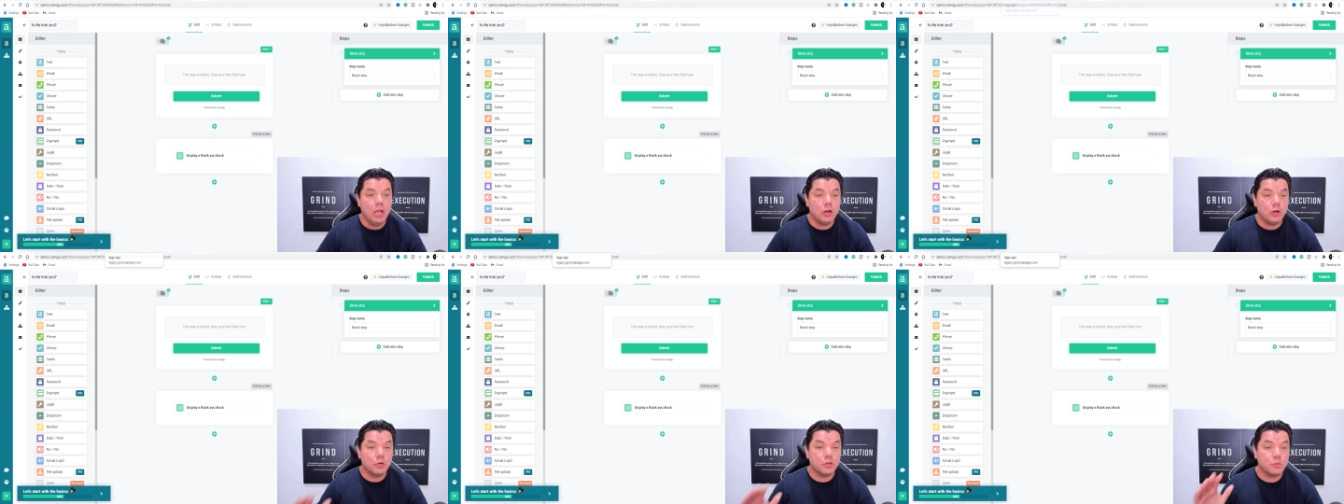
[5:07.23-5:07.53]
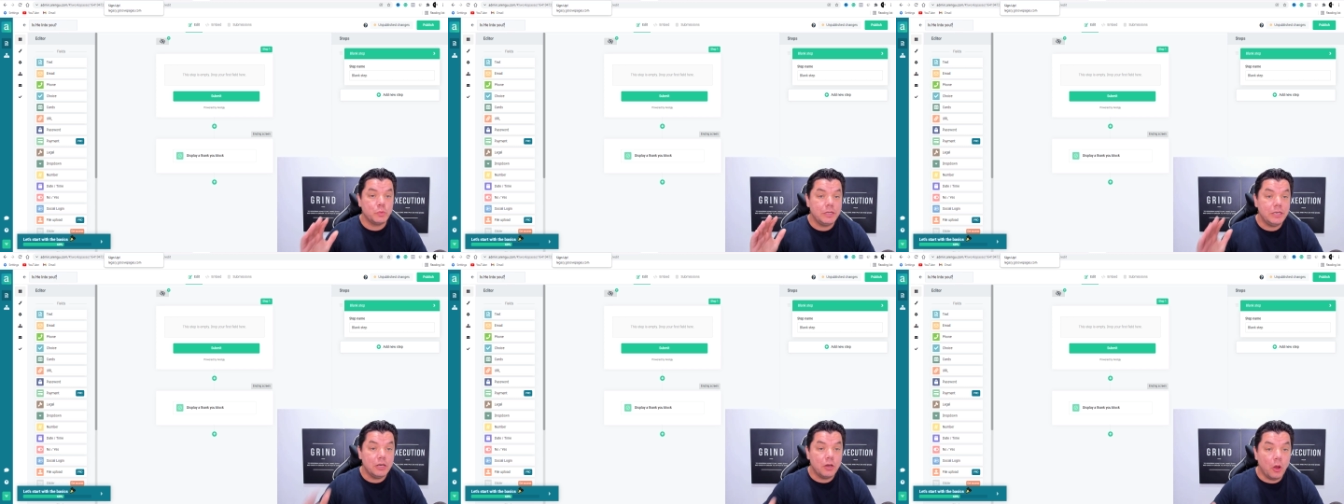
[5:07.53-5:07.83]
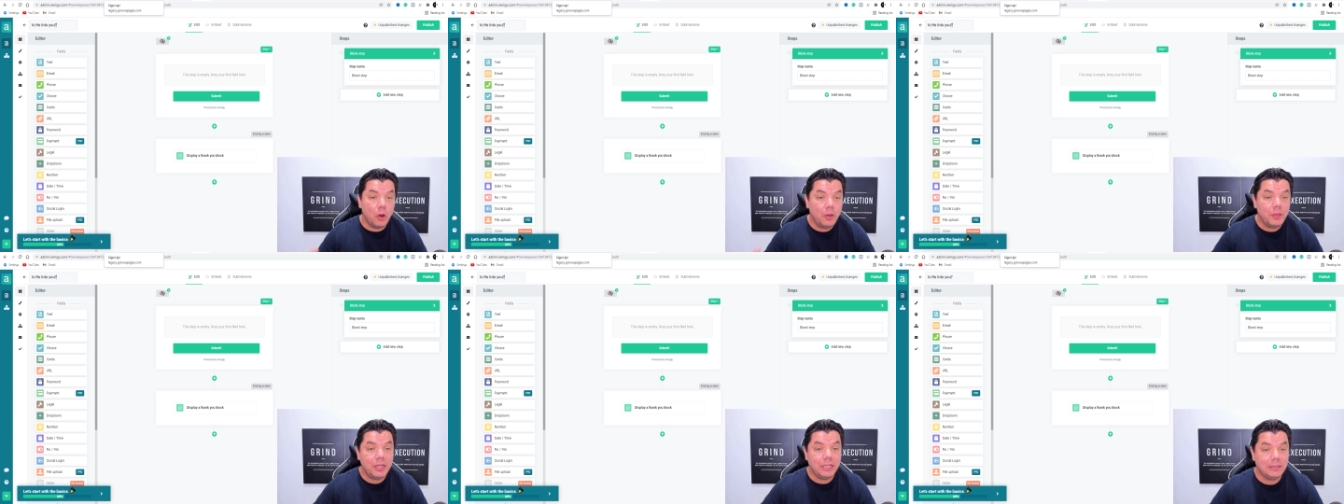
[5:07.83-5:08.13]
Because we
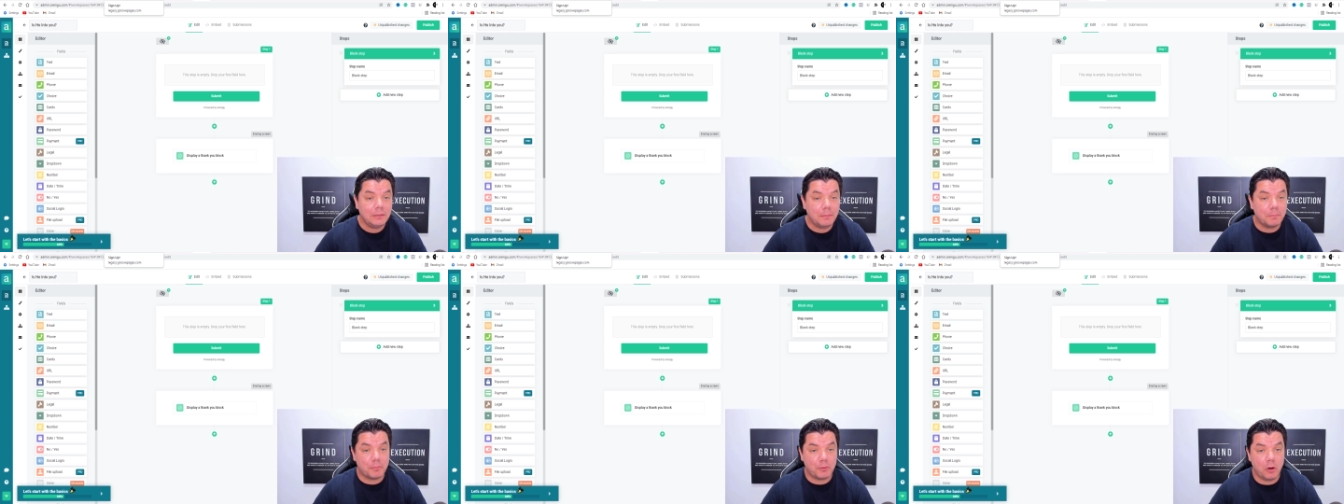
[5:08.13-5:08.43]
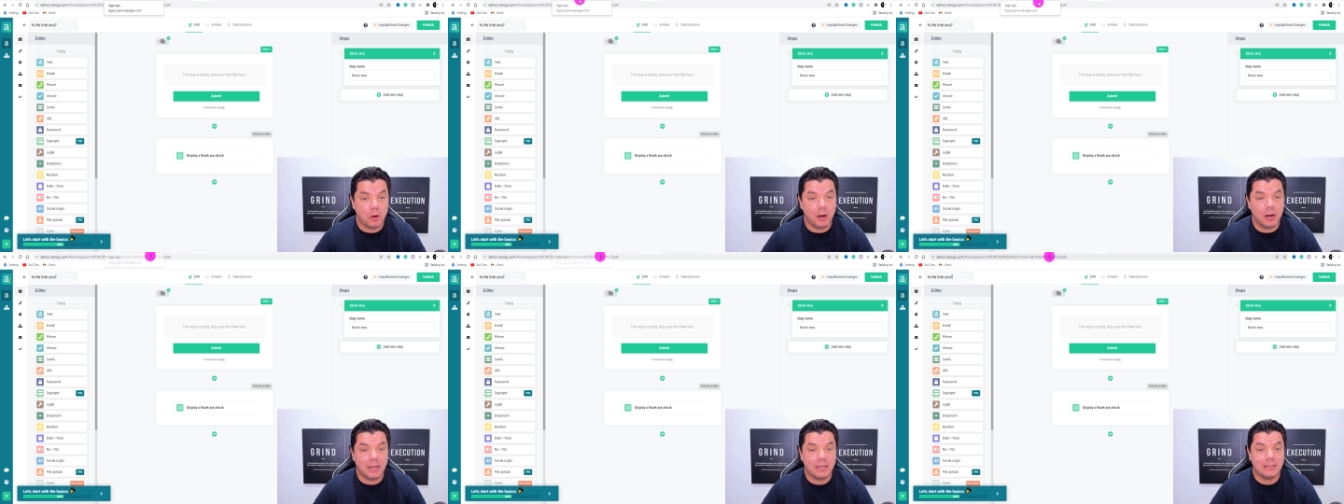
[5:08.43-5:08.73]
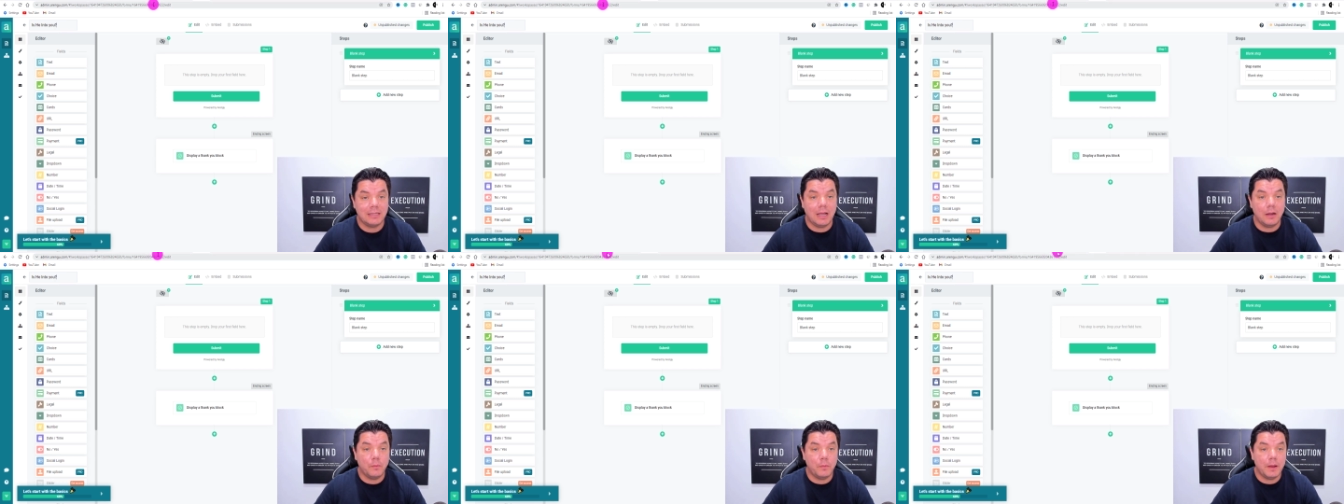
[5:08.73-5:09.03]
know that the
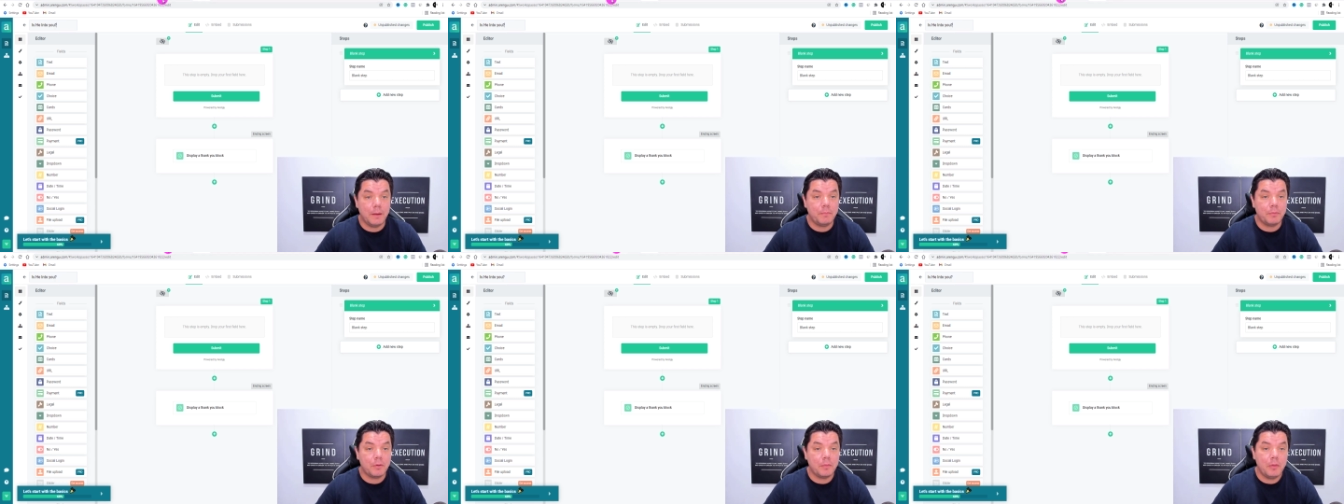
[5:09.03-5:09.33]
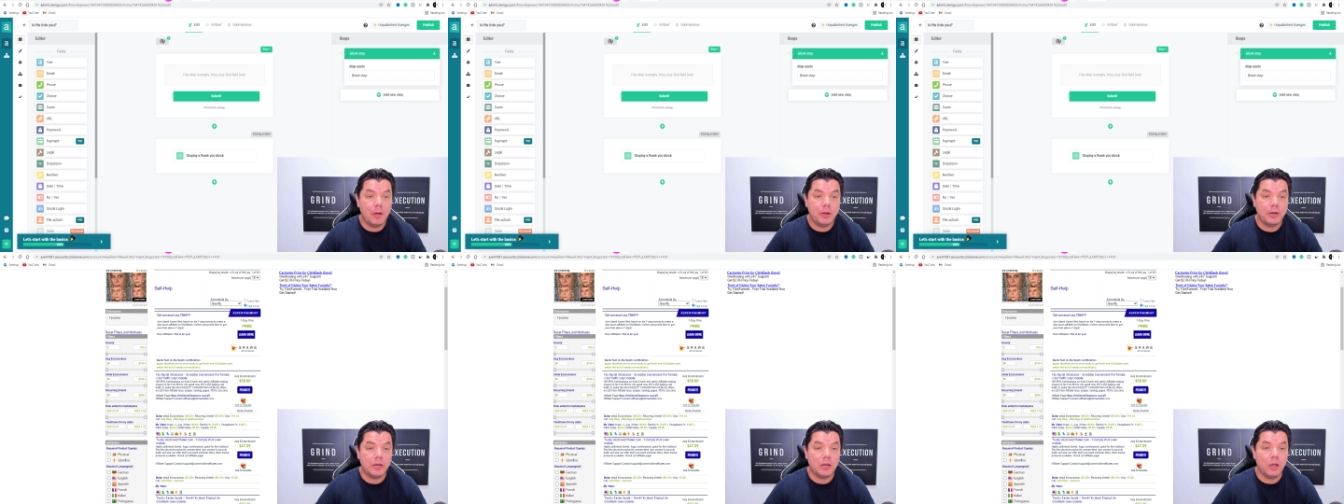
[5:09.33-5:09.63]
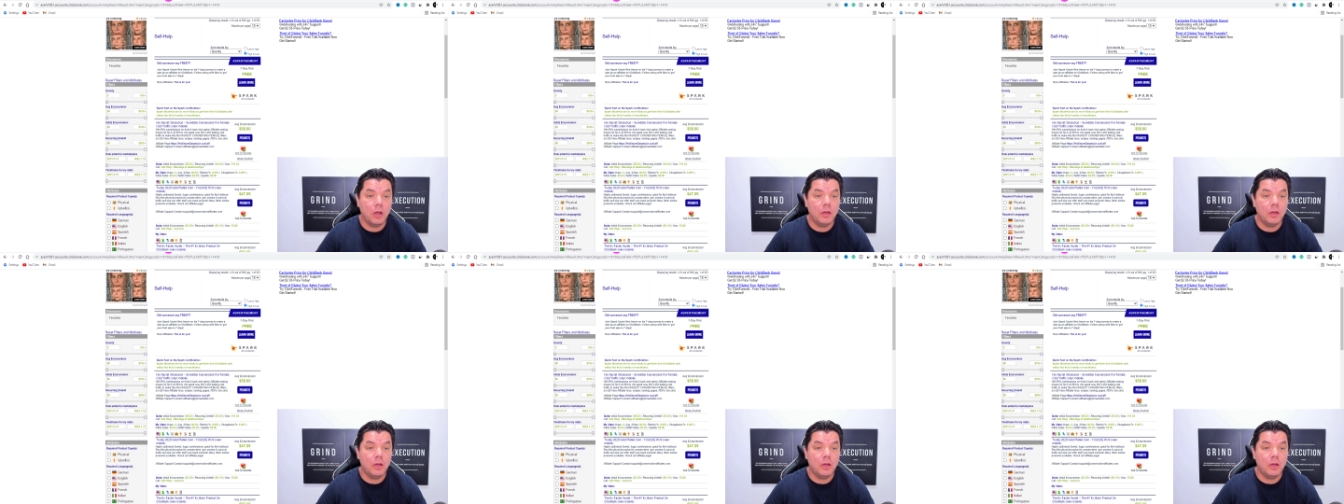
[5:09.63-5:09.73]
product that we're promoting